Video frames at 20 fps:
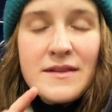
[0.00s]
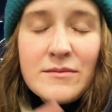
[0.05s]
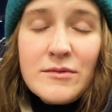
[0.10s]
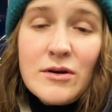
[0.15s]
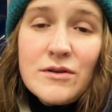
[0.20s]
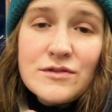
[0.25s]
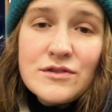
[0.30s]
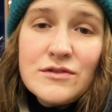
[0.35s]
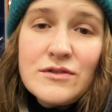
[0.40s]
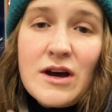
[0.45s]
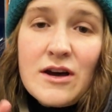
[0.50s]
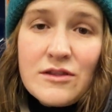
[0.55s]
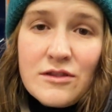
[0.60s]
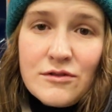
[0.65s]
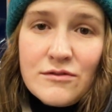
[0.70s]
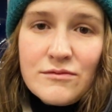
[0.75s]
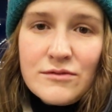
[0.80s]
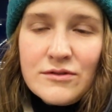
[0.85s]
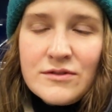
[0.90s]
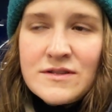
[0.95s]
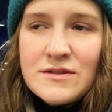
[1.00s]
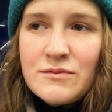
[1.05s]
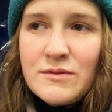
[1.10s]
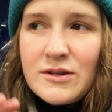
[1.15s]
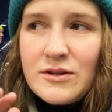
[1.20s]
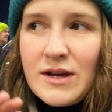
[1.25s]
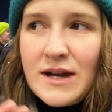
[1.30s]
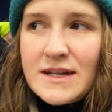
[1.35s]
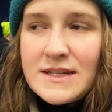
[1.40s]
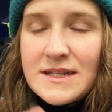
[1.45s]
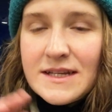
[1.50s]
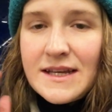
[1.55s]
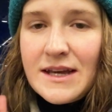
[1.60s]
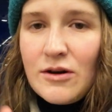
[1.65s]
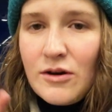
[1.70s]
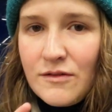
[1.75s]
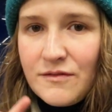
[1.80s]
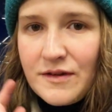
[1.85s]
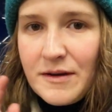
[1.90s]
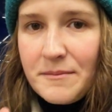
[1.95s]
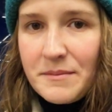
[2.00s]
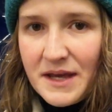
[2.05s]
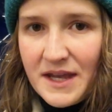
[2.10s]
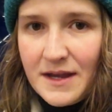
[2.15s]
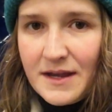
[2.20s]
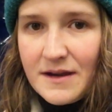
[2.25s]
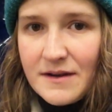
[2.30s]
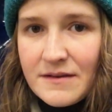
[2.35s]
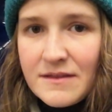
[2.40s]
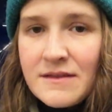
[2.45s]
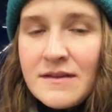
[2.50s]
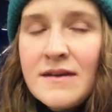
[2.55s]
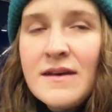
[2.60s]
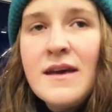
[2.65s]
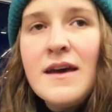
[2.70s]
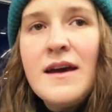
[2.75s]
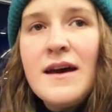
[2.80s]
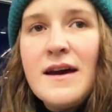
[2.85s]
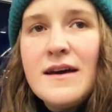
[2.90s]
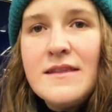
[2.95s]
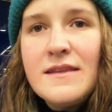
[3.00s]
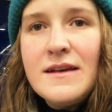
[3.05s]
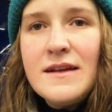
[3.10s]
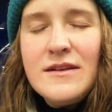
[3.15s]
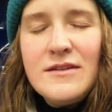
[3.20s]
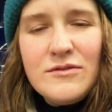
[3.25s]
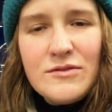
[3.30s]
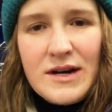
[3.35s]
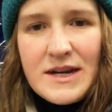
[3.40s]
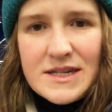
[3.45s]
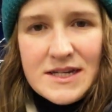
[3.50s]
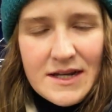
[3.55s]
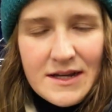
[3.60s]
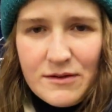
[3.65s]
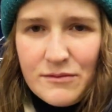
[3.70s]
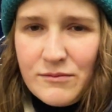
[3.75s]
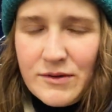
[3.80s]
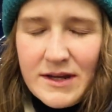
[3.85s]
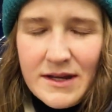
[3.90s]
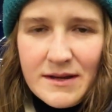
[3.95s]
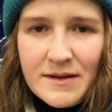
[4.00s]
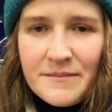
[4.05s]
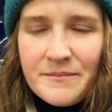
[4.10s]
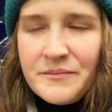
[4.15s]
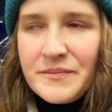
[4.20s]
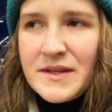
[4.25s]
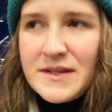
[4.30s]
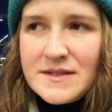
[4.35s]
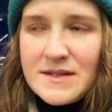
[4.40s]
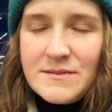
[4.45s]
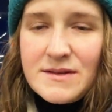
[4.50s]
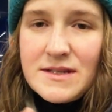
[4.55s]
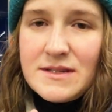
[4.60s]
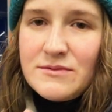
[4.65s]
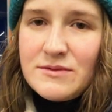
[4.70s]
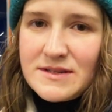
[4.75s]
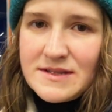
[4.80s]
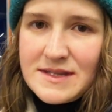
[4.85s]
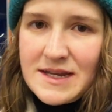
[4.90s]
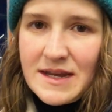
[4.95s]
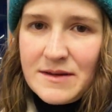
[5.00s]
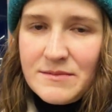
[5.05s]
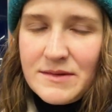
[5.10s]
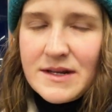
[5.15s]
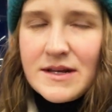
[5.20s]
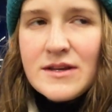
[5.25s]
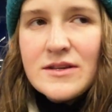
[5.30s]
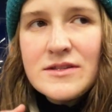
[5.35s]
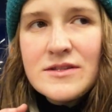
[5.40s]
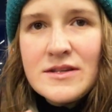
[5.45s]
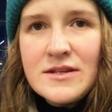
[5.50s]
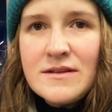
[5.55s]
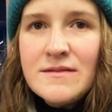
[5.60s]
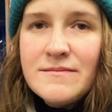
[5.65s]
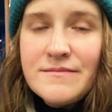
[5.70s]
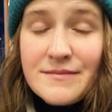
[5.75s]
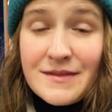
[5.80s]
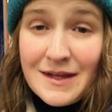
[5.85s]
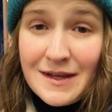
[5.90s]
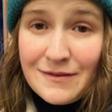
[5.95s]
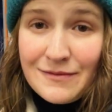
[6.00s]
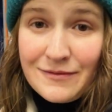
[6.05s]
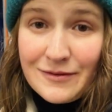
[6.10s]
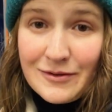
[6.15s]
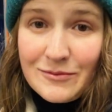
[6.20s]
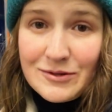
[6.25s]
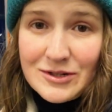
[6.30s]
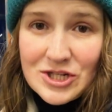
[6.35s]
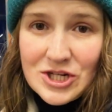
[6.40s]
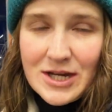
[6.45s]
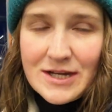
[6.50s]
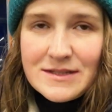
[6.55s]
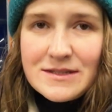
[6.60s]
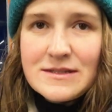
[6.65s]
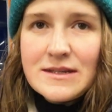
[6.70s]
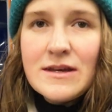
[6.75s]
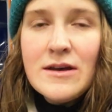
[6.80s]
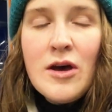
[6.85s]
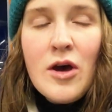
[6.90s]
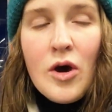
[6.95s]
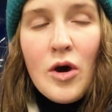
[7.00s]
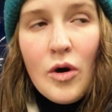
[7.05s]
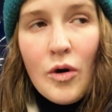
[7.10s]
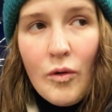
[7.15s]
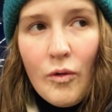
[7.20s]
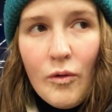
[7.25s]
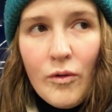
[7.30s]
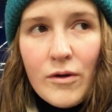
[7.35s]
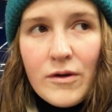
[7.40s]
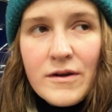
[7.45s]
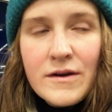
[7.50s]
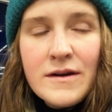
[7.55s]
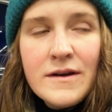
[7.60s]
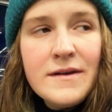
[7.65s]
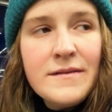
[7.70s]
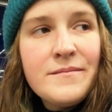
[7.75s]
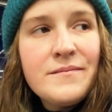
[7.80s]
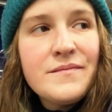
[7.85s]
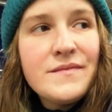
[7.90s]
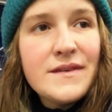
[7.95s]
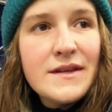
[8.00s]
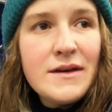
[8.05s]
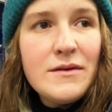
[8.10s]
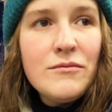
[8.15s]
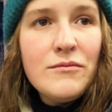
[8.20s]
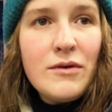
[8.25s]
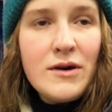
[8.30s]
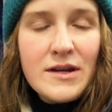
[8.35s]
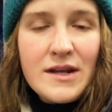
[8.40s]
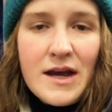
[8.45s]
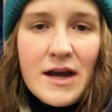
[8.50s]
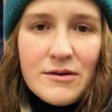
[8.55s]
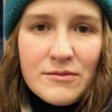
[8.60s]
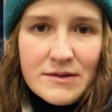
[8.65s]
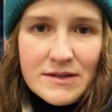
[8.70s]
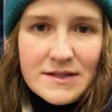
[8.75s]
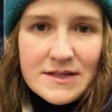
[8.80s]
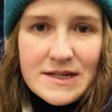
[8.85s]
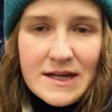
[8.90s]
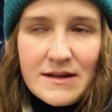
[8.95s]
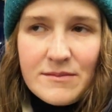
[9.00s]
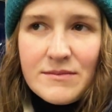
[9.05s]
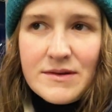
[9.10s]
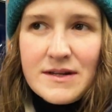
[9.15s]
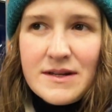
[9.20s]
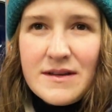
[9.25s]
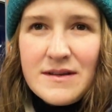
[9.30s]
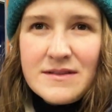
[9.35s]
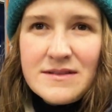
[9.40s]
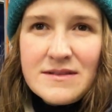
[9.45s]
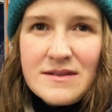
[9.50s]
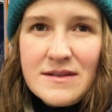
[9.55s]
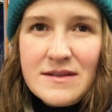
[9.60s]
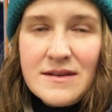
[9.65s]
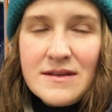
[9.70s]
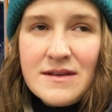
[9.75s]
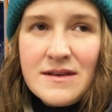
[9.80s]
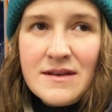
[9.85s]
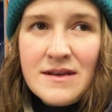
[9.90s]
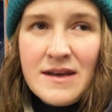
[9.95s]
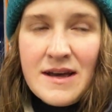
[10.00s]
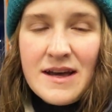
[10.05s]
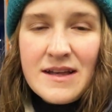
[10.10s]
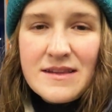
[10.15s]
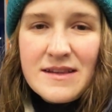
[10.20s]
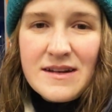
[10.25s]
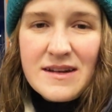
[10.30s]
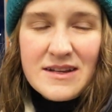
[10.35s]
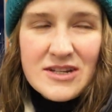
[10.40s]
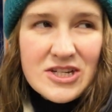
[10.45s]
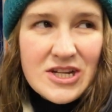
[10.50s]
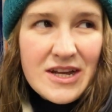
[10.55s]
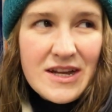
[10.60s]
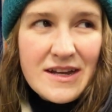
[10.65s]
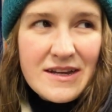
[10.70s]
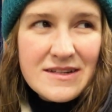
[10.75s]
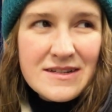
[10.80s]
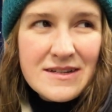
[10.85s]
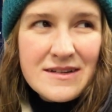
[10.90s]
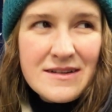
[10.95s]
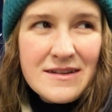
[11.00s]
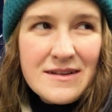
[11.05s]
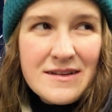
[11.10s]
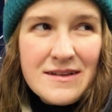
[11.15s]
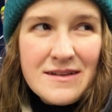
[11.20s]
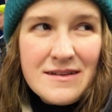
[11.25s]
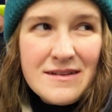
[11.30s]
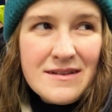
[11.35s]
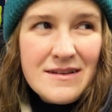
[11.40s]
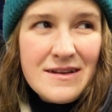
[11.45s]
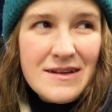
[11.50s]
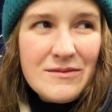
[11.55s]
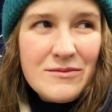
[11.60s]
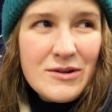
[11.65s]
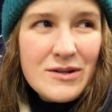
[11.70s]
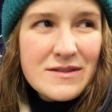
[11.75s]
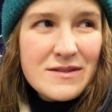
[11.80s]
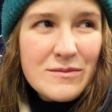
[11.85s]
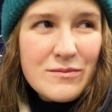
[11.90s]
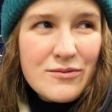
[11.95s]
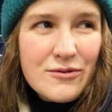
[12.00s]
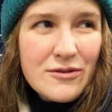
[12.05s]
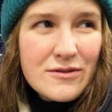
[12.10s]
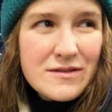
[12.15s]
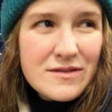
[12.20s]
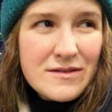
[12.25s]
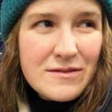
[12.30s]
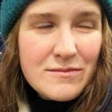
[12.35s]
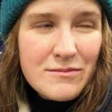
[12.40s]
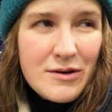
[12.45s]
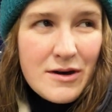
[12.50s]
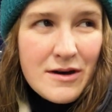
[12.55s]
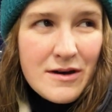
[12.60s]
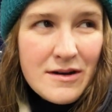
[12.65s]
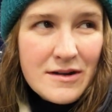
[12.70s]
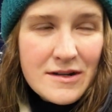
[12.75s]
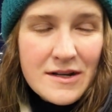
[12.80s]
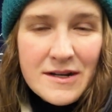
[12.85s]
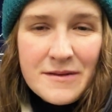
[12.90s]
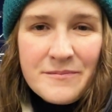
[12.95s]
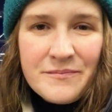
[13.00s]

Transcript: There were also other routes where you had to get off at Perth, and then you had to wait. Sometimes it was 10 minutes if you would chance it, or 1 hour and 10 minutes. And then I checked, what is it, Broxton Park?